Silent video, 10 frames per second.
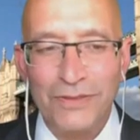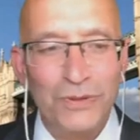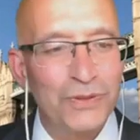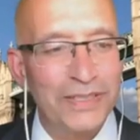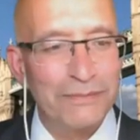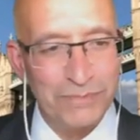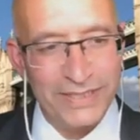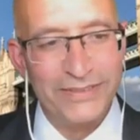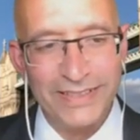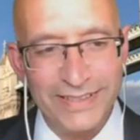
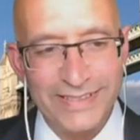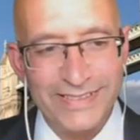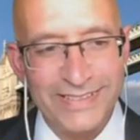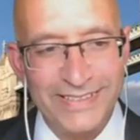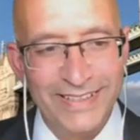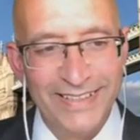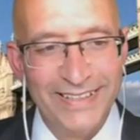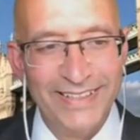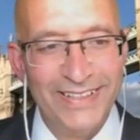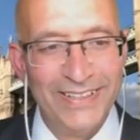imperialists.
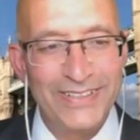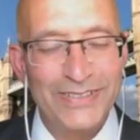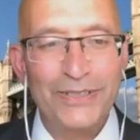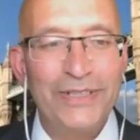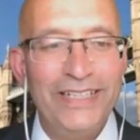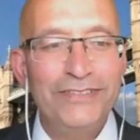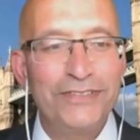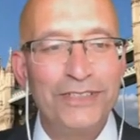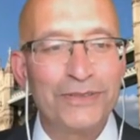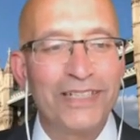So he
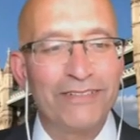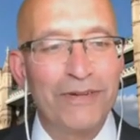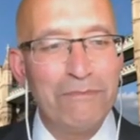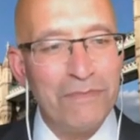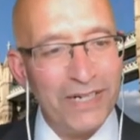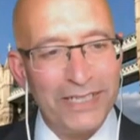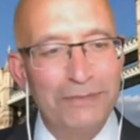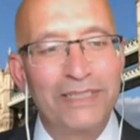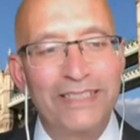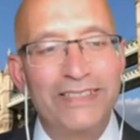drew a remarkable
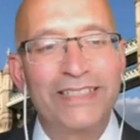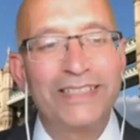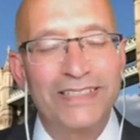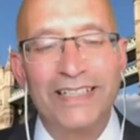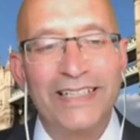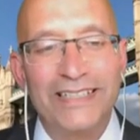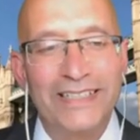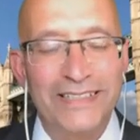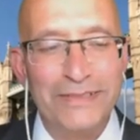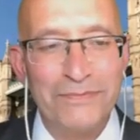distinction at that
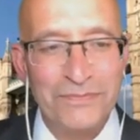time,